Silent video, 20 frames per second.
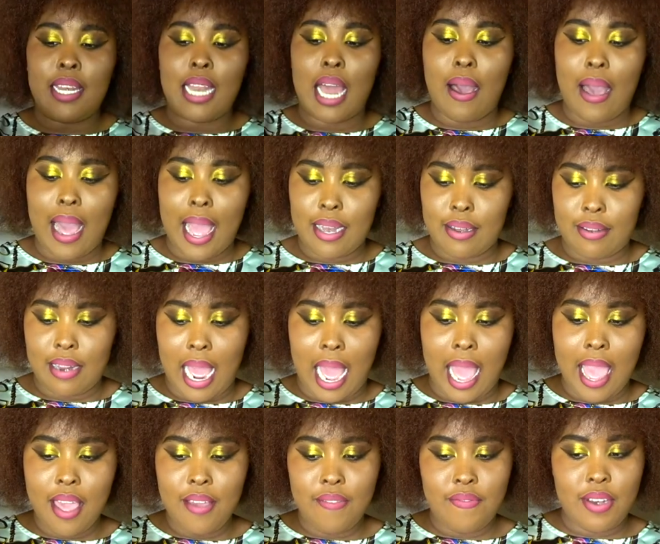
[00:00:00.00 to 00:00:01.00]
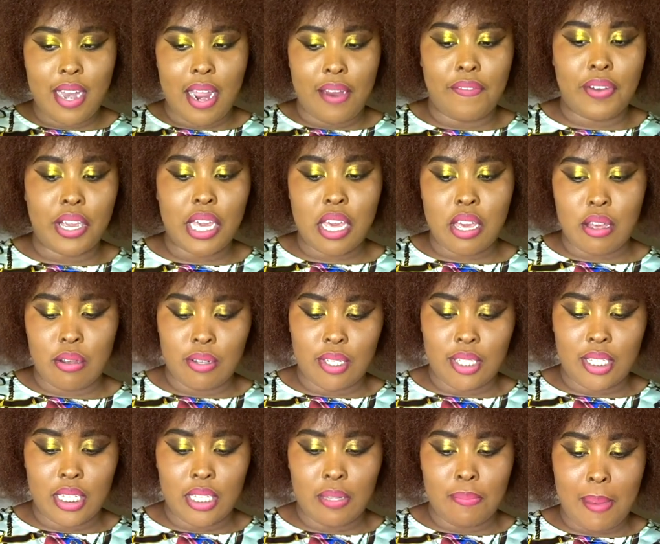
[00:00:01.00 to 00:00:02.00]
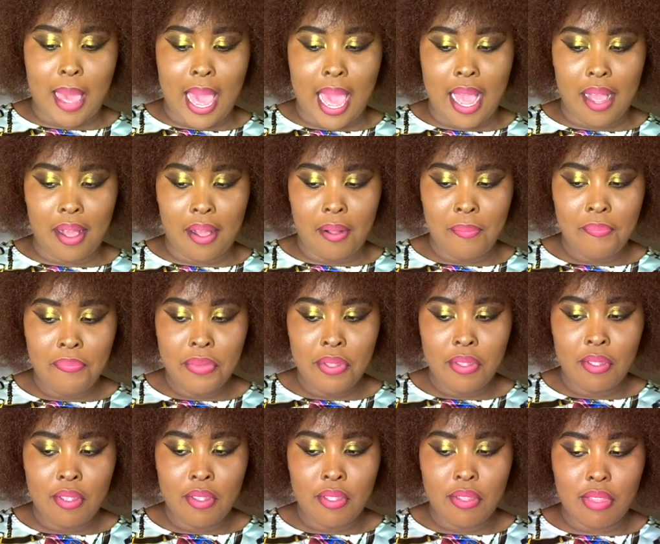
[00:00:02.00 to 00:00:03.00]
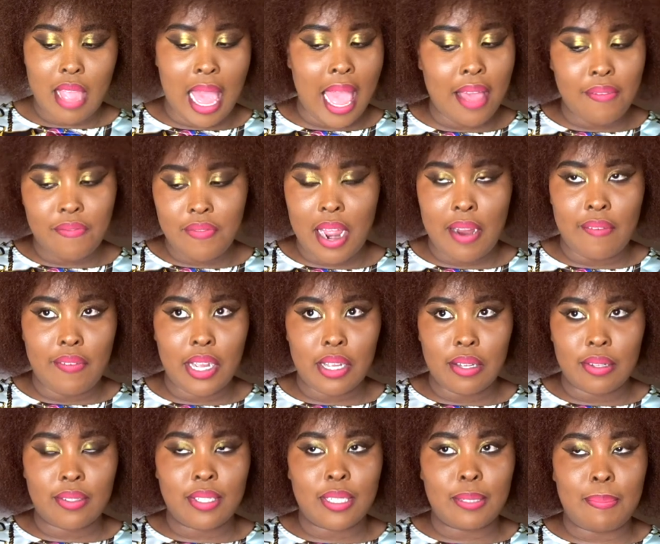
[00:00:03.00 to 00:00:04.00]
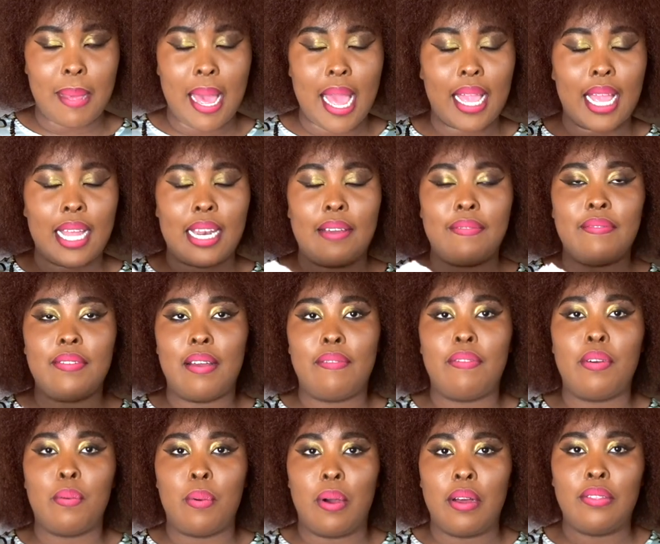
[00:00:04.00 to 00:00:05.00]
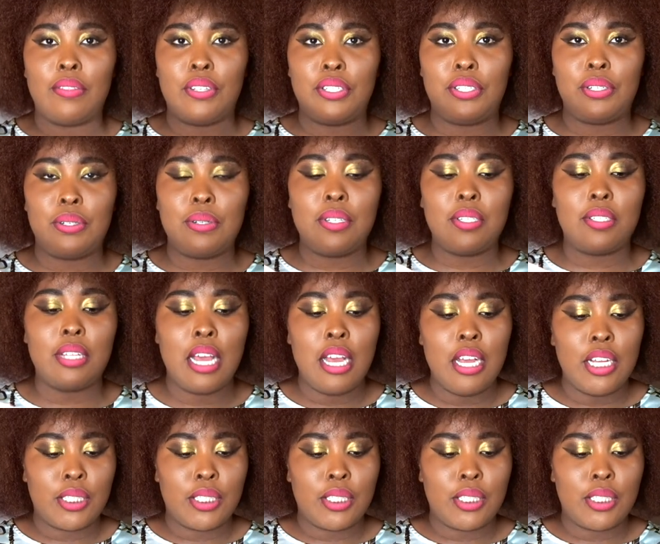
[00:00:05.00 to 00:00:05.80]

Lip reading: Now, I have never used this bag. I have never used this bag, and I've never worn the shoes.